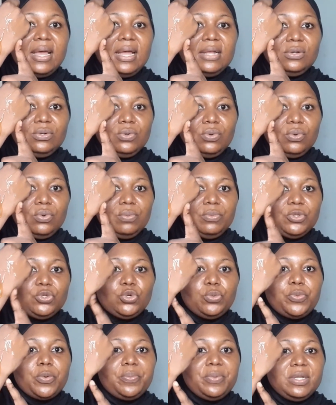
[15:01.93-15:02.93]
and cocoa
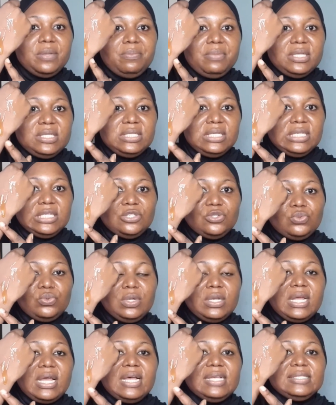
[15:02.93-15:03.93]
metropropylene betaine. This
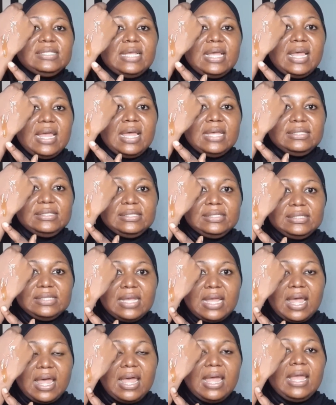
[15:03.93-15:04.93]
one has
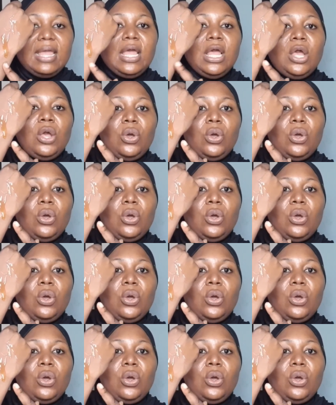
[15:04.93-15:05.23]
SCI,